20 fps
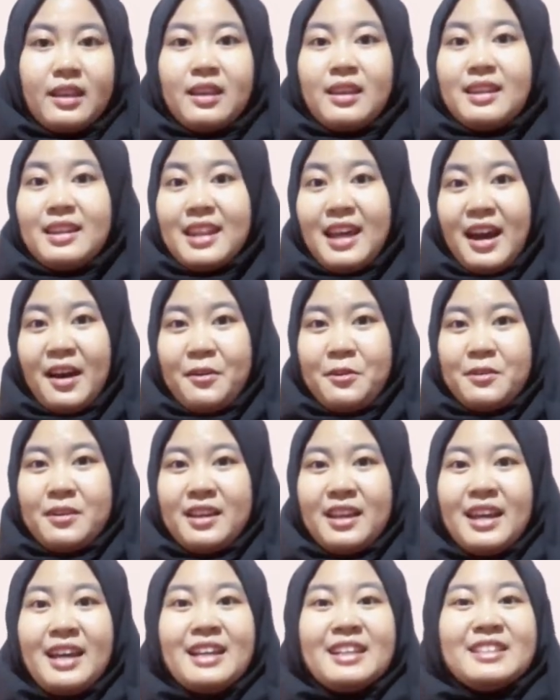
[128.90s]
Now,
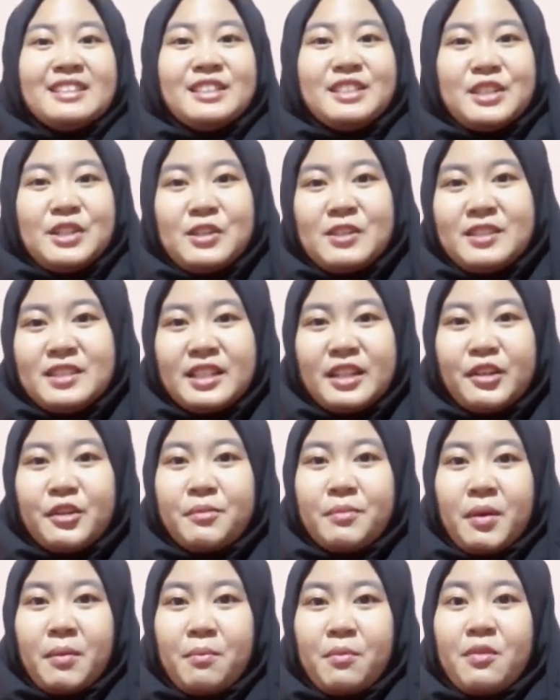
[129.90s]
do you still
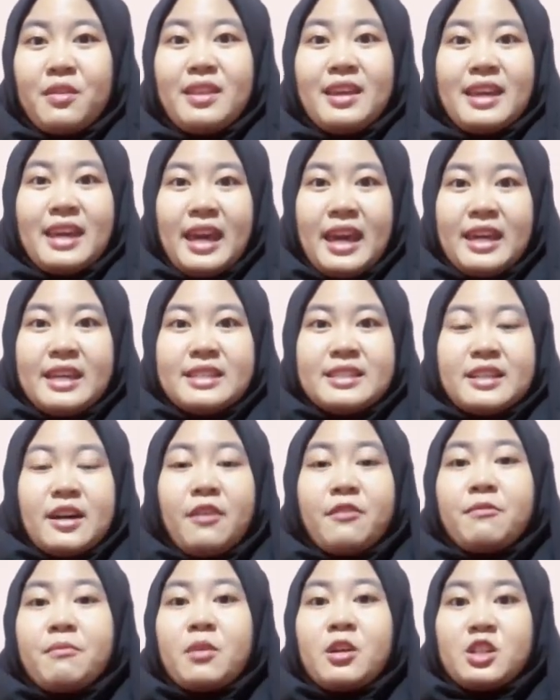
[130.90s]
remember the case
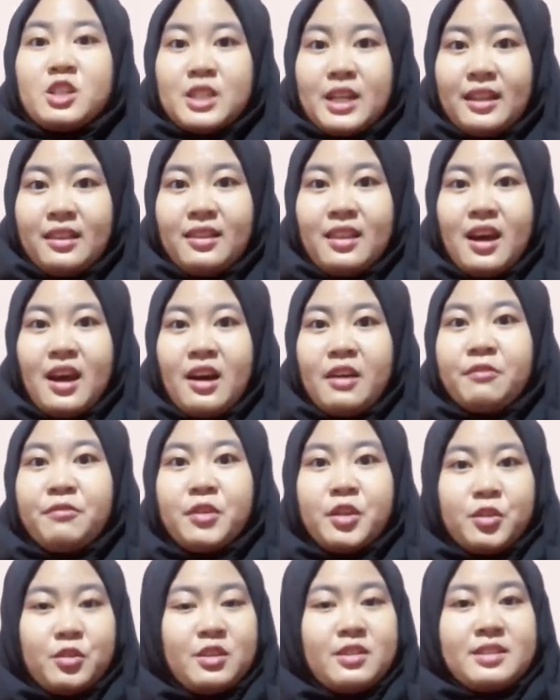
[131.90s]
of Marshanda a
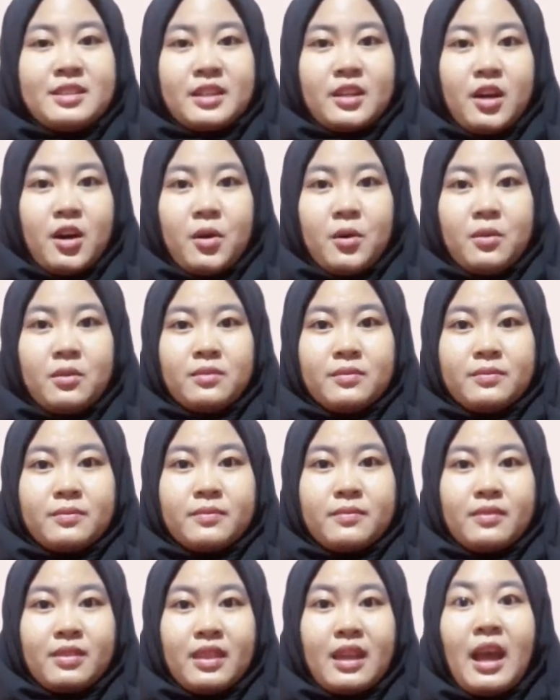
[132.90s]
few years ago?
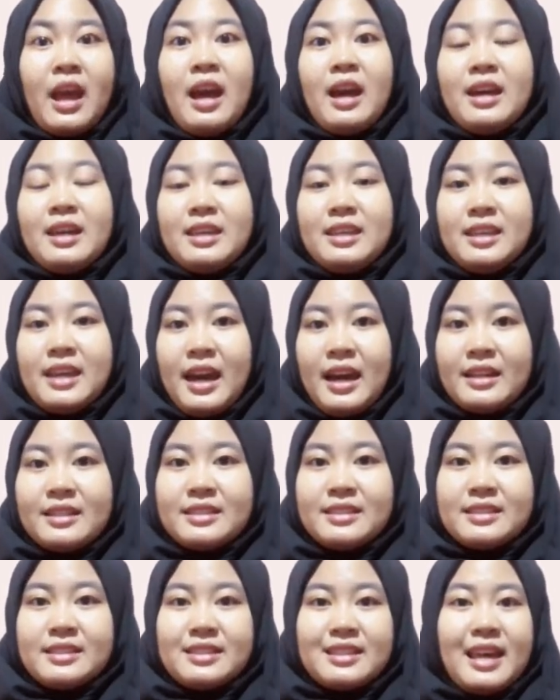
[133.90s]

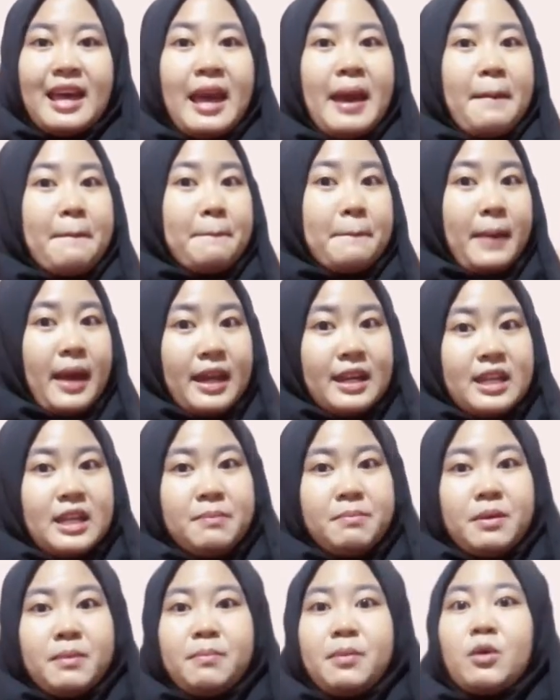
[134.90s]
Yes, many
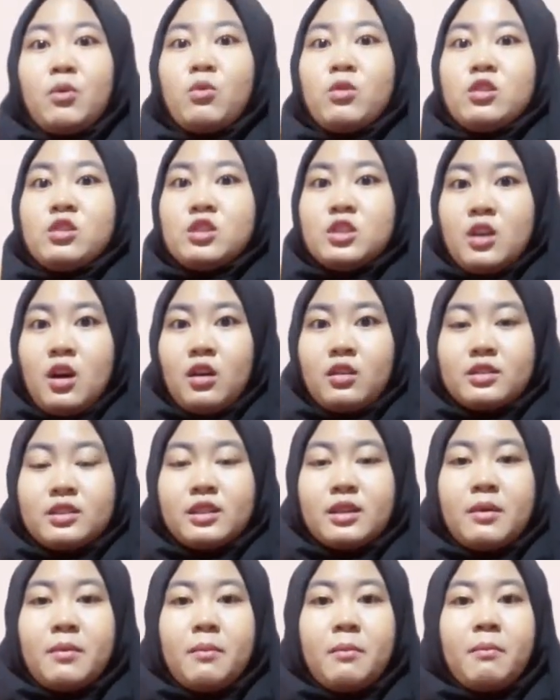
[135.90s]
people were shocked
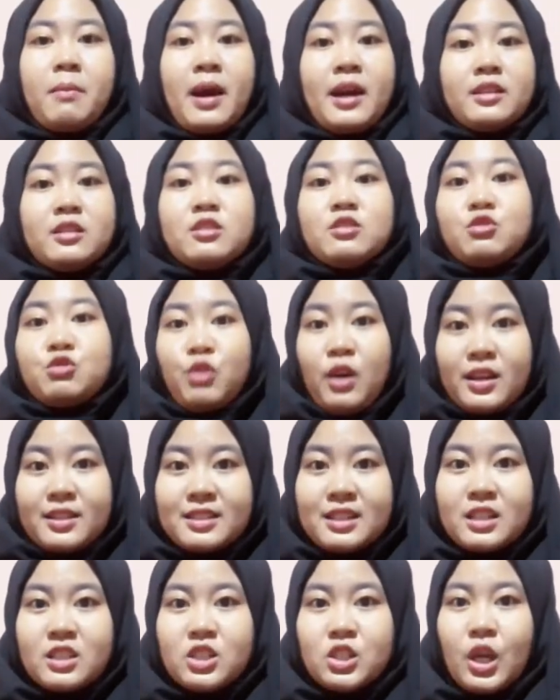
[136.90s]
by the
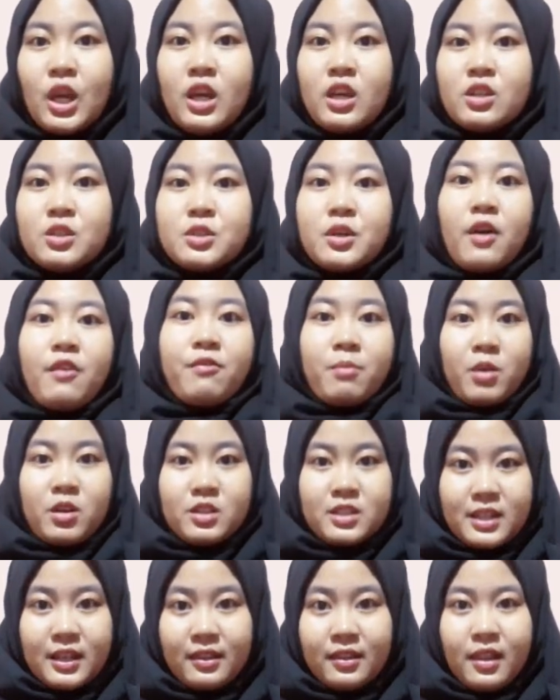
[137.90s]
drastic change of
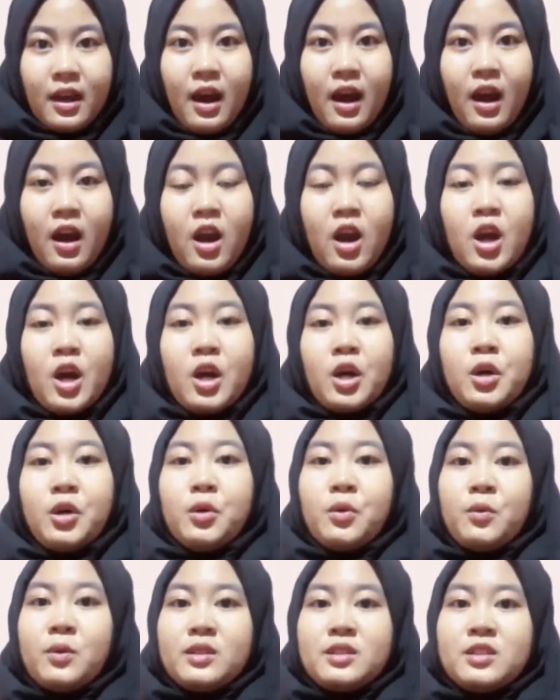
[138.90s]
Marshanda,
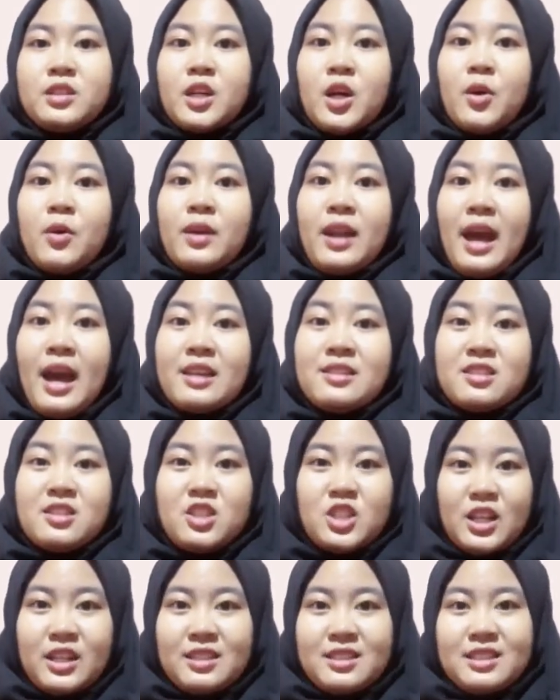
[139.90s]
who was known as a
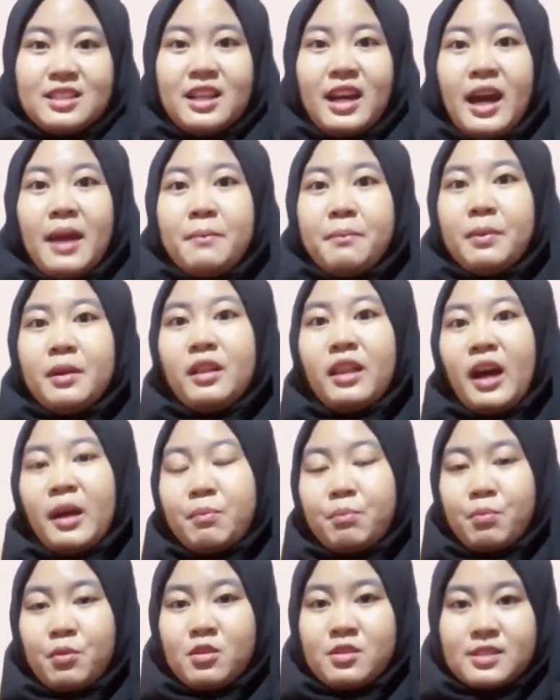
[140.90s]
gentle and
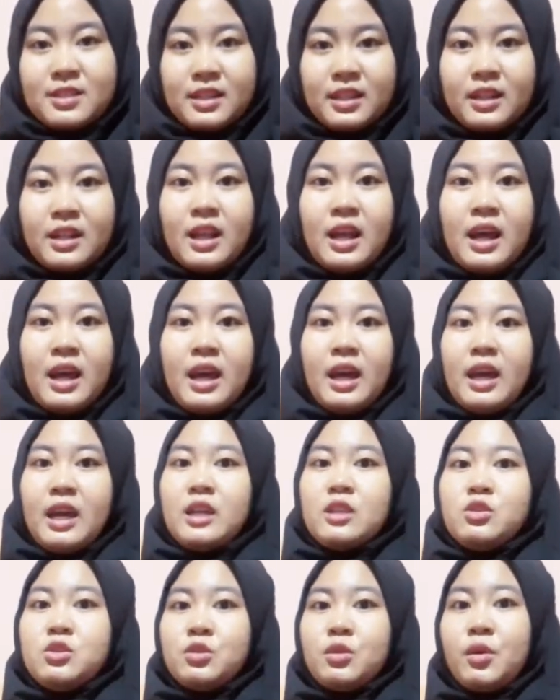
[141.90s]
polite person,
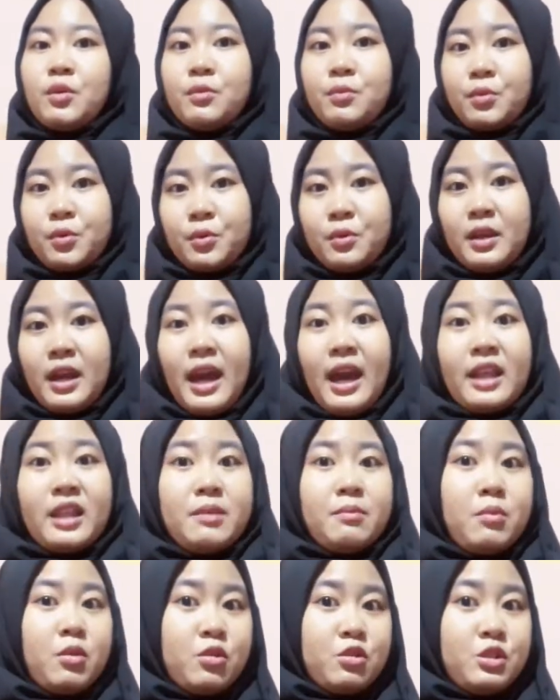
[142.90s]
into a rude and
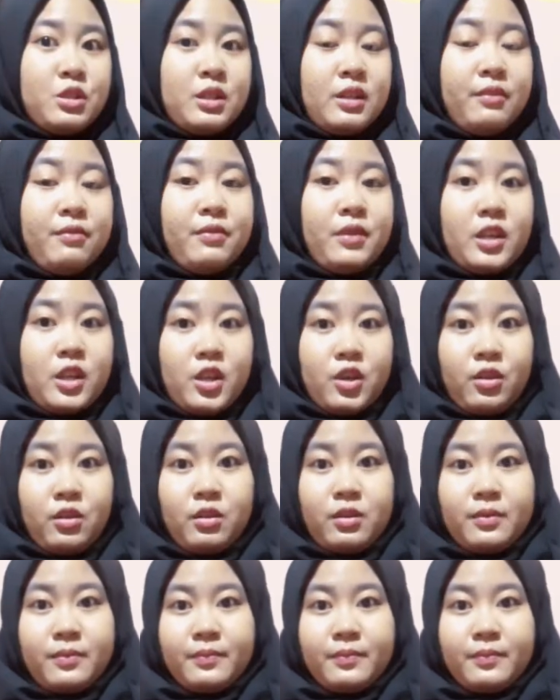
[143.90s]
emotional figure.